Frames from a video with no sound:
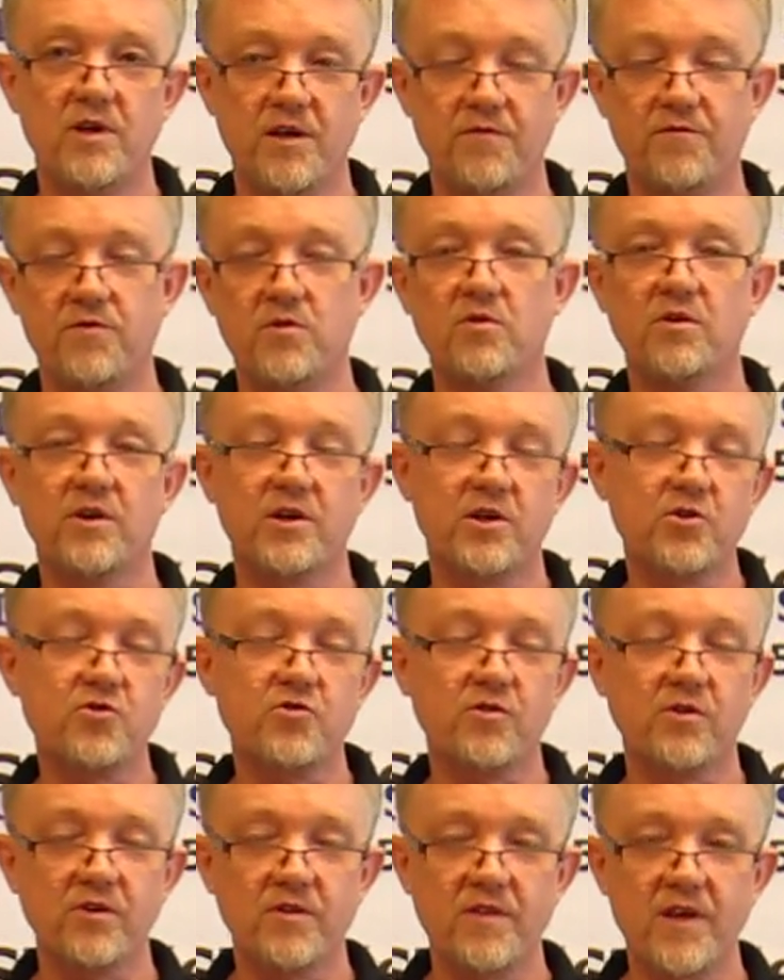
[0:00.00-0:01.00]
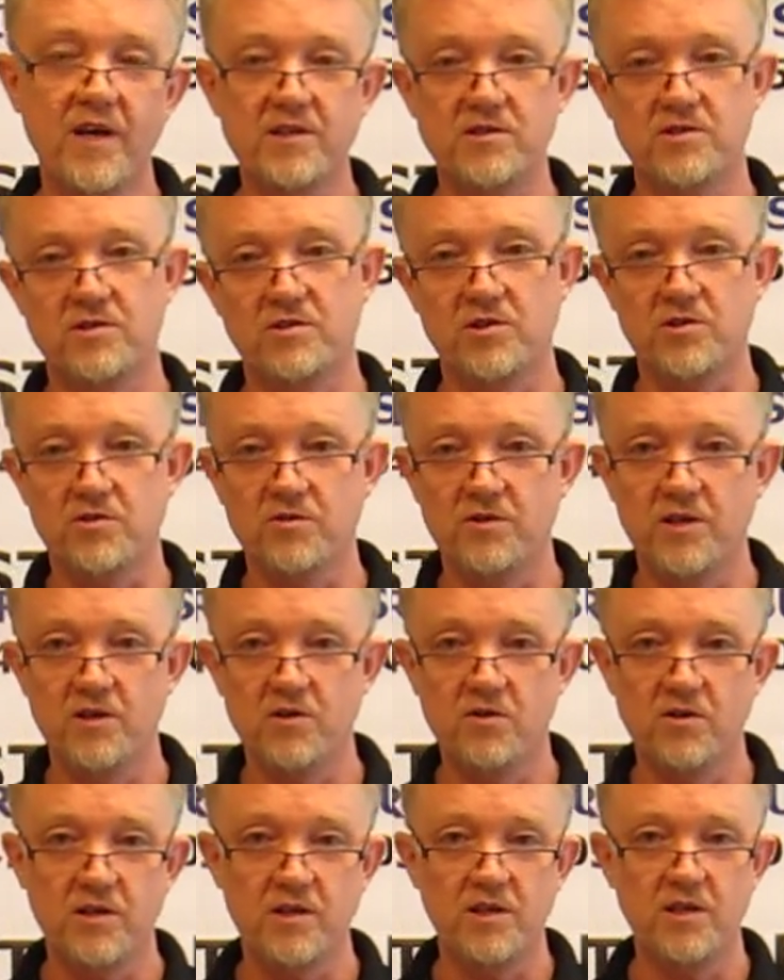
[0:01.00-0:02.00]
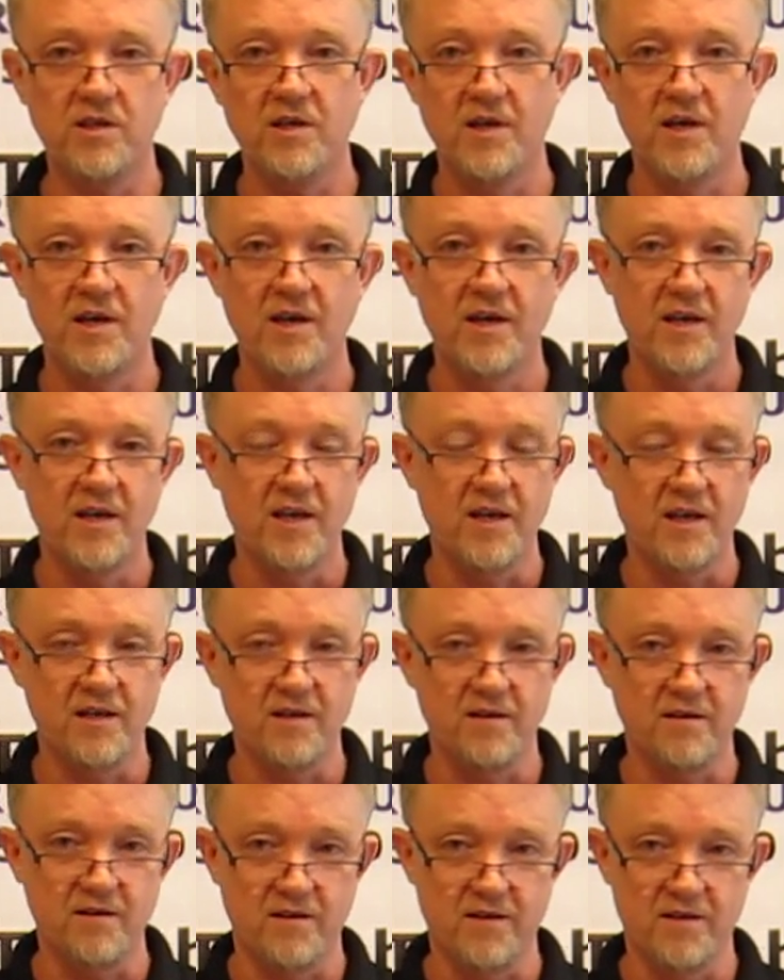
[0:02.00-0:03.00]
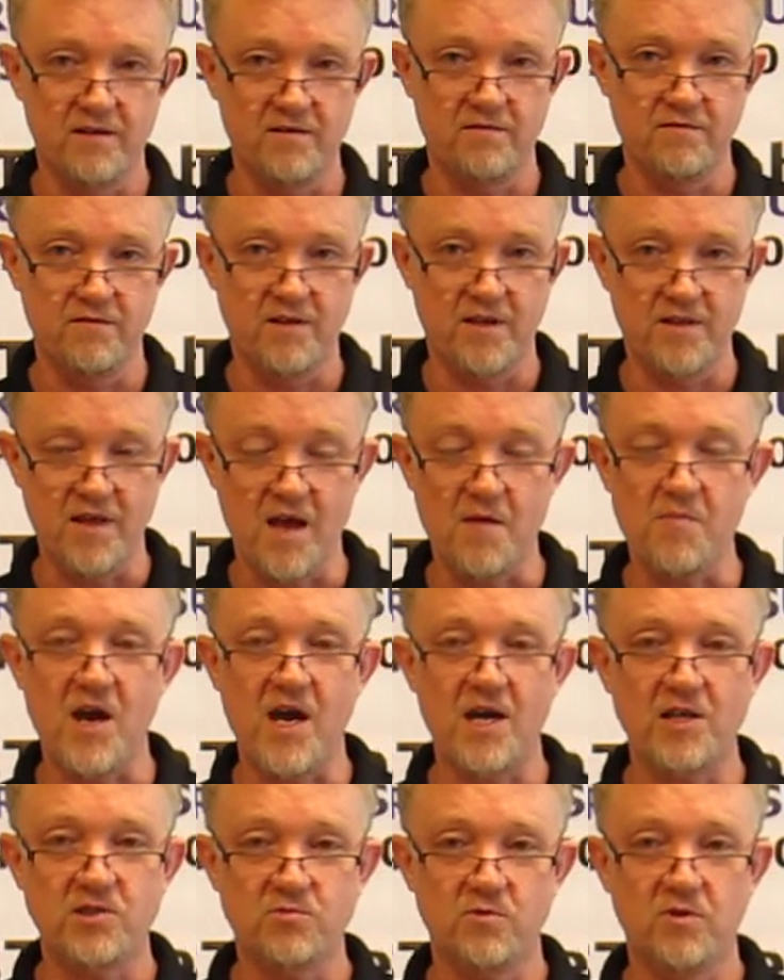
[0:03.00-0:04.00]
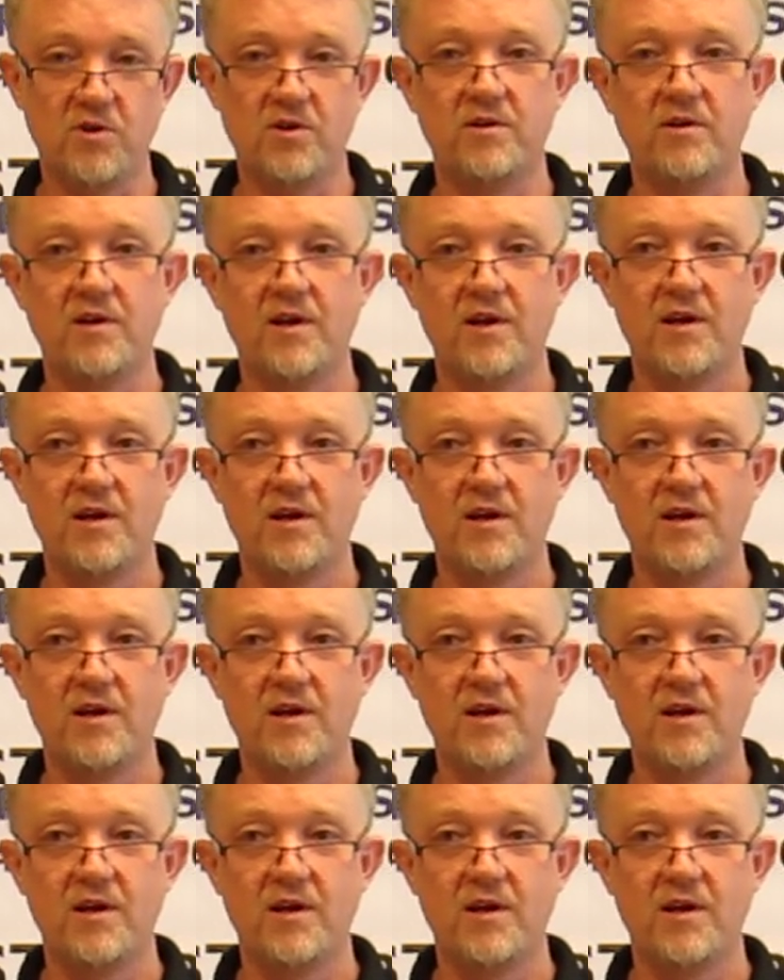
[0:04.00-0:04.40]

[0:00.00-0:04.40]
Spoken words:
if you're in control of that security cookie and that password,